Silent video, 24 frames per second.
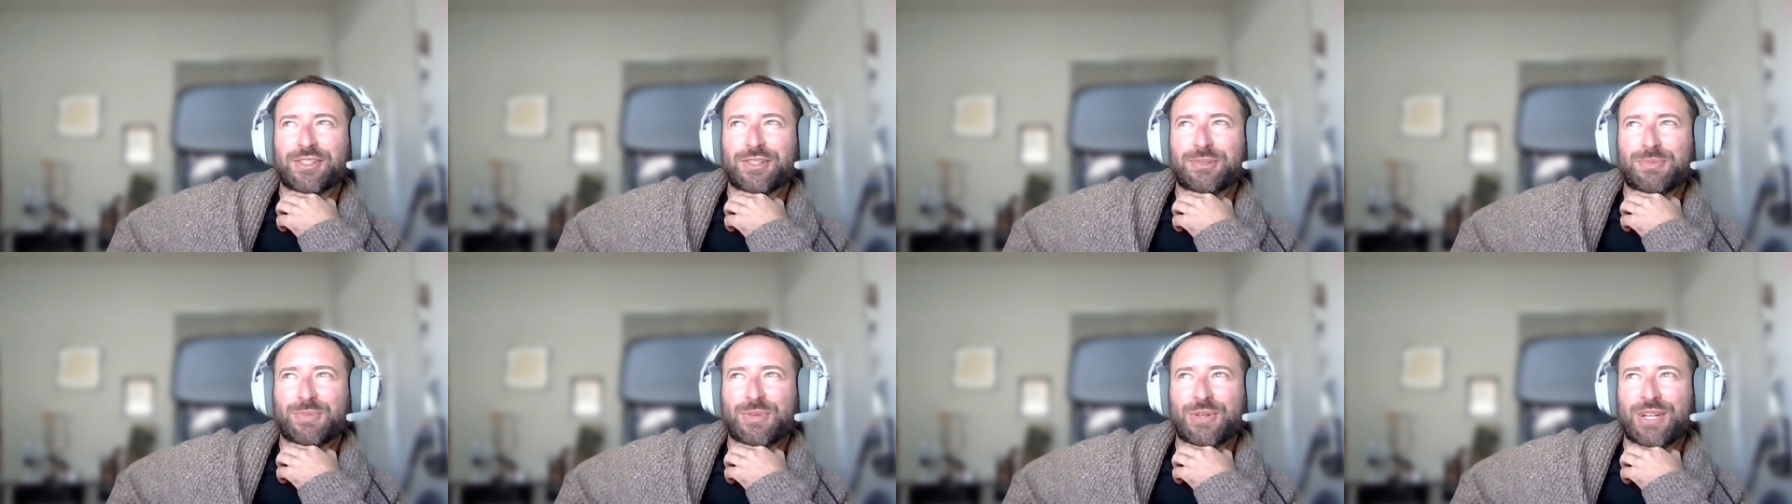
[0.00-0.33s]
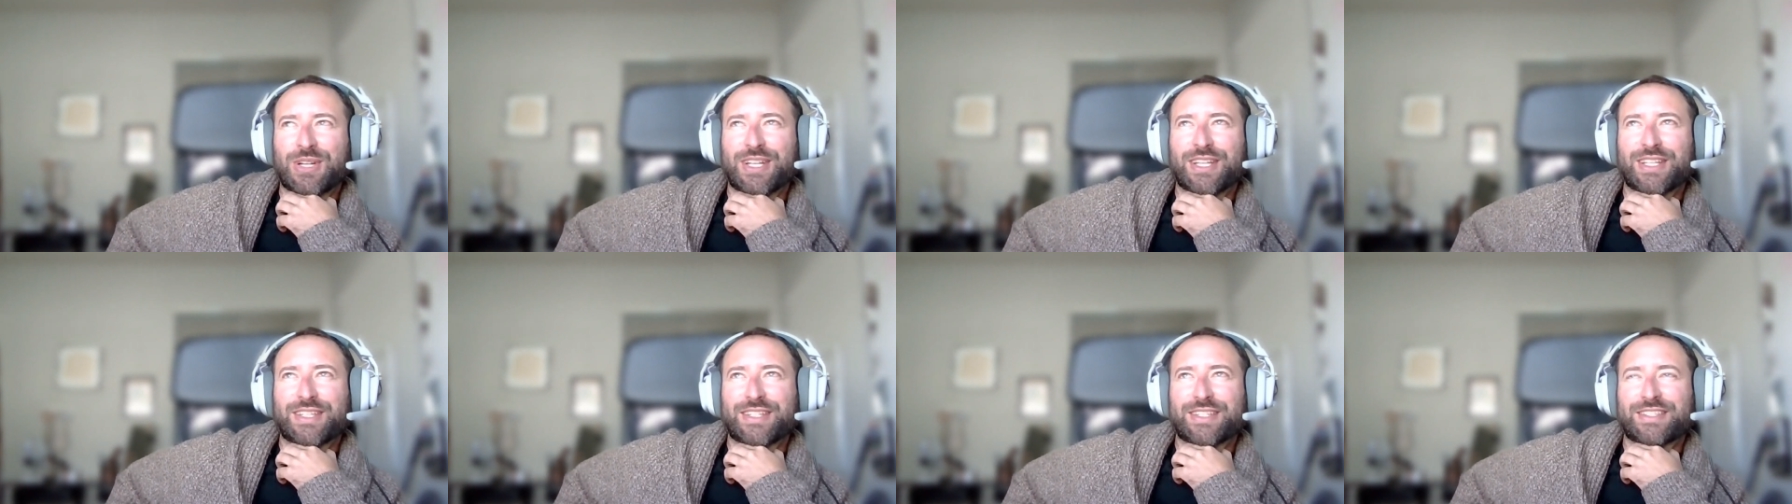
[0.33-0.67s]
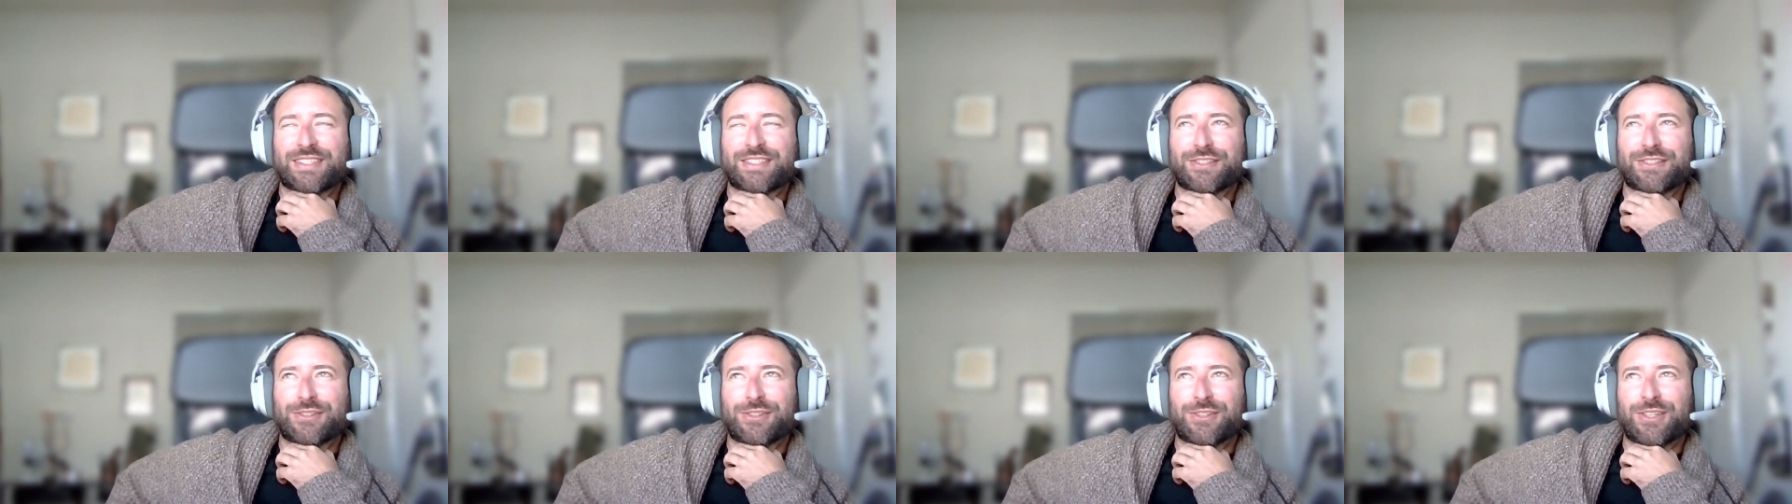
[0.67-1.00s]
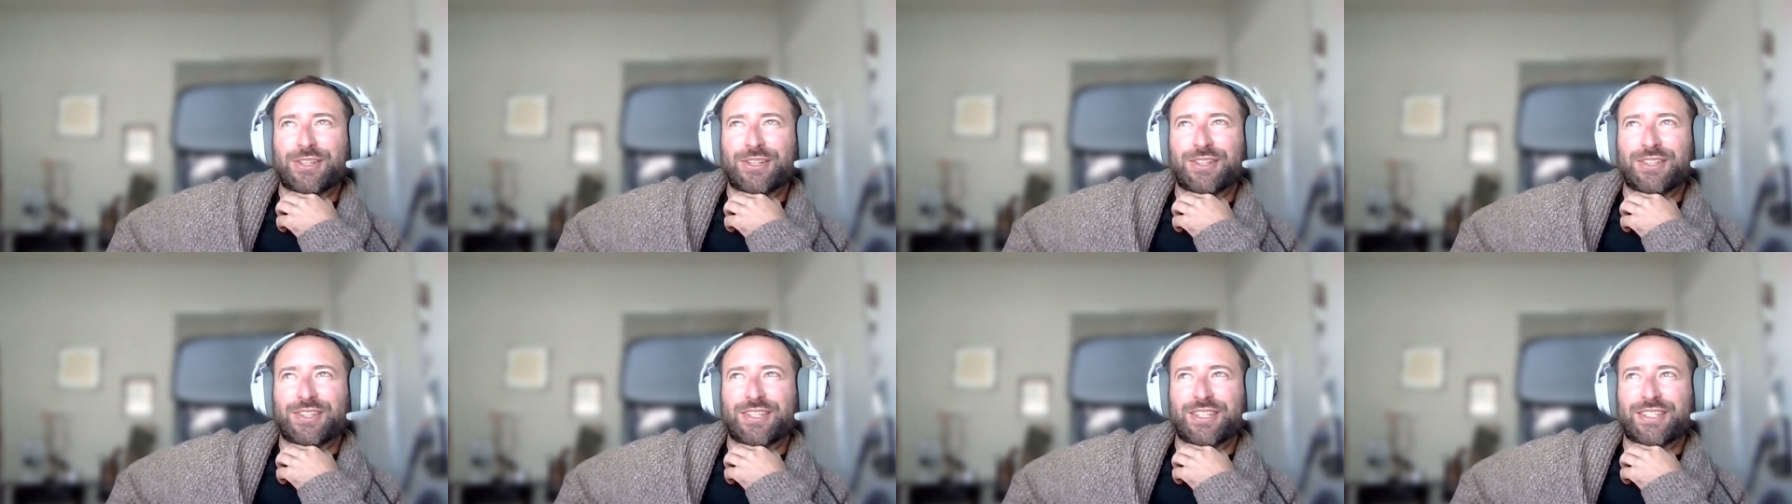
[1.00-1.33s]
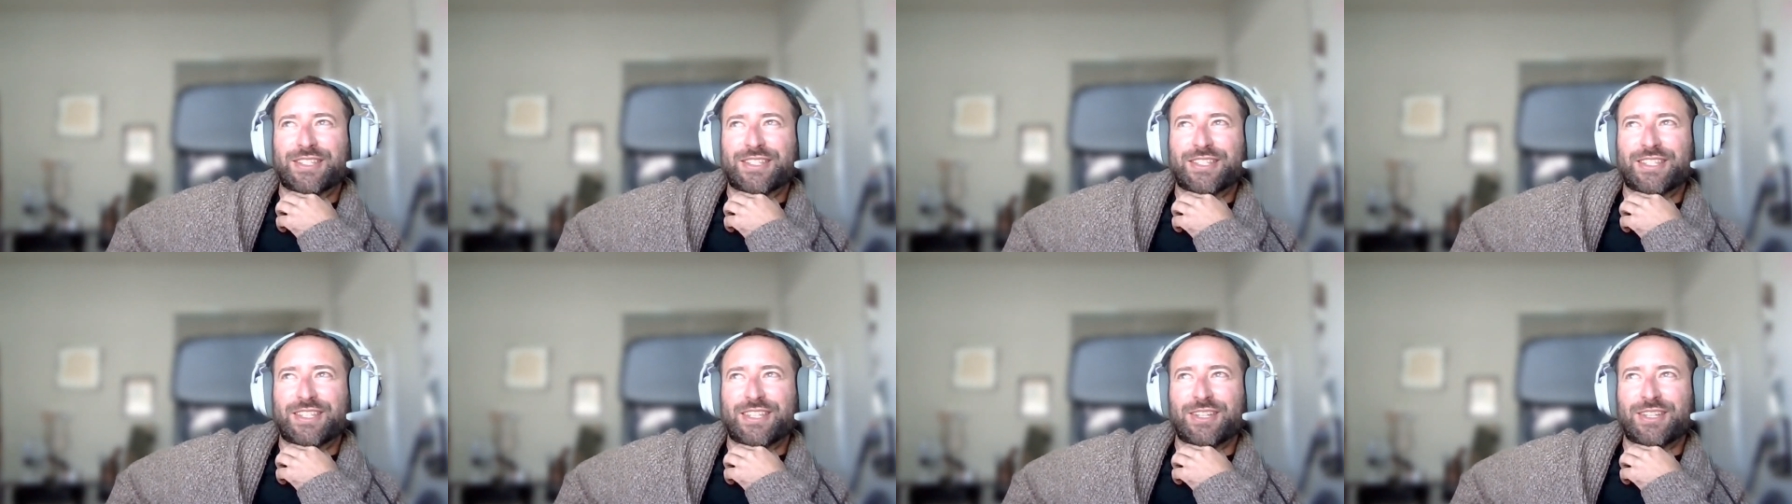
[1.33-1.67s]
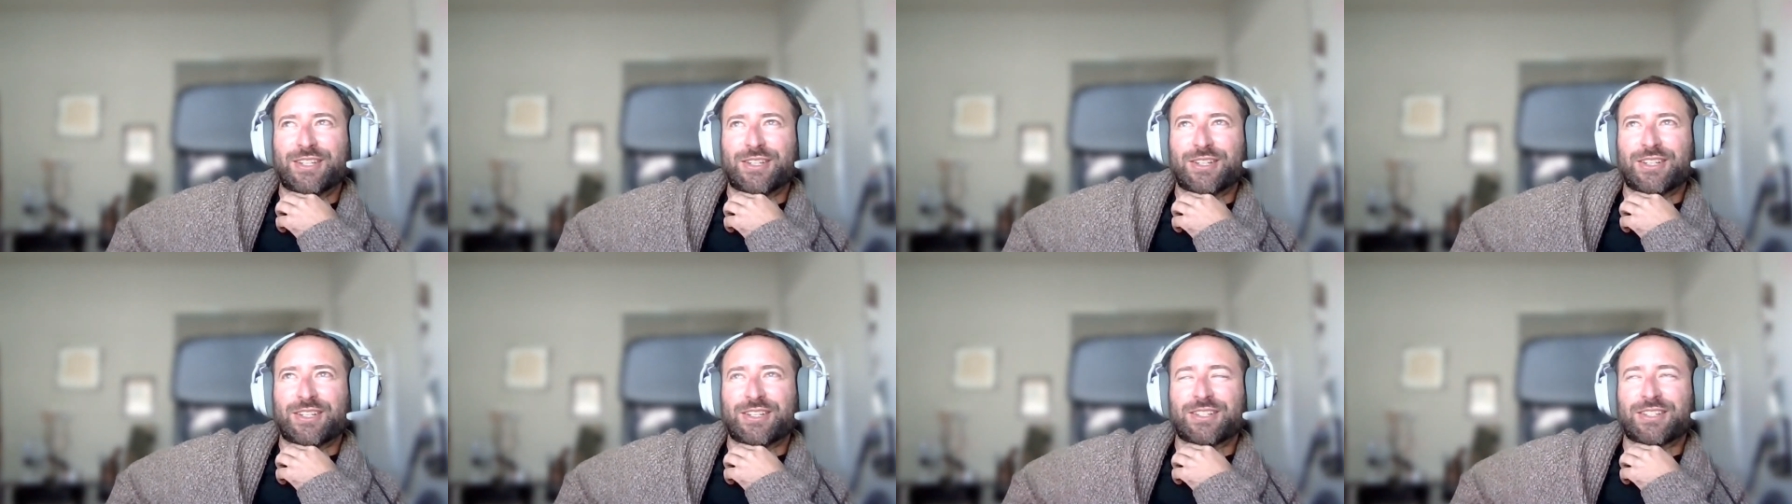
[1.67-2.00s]
our brands earlier this
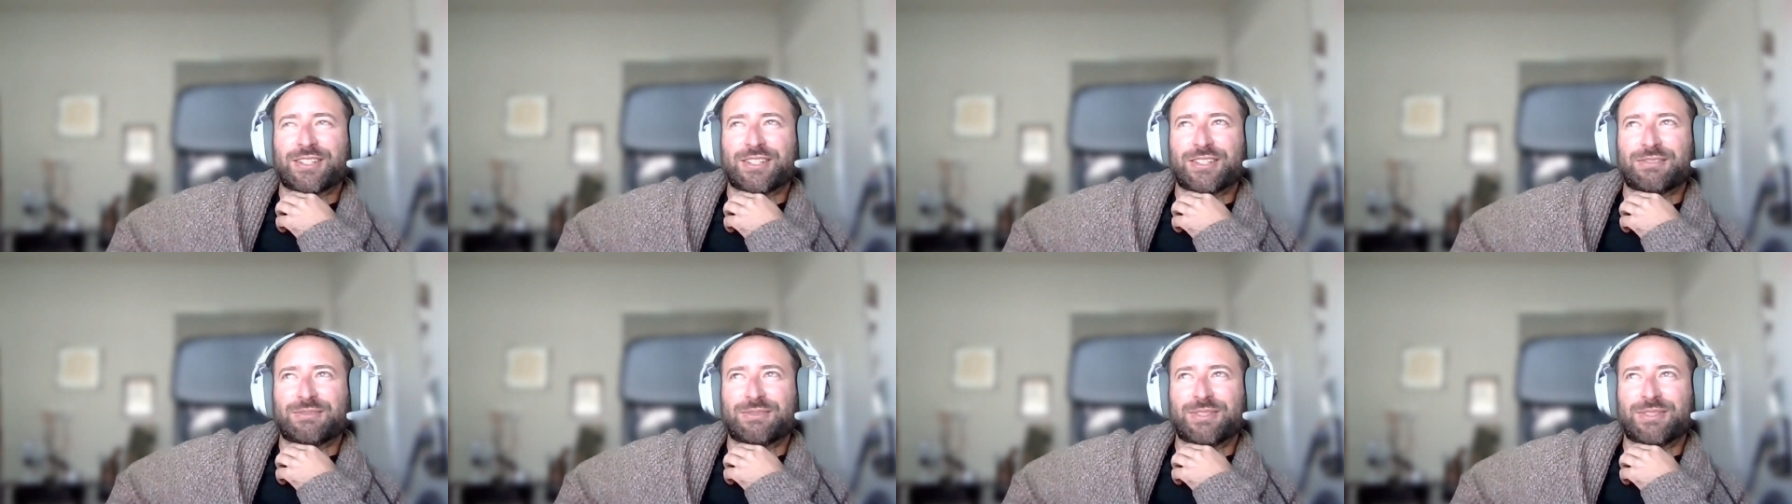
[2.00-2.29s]
year.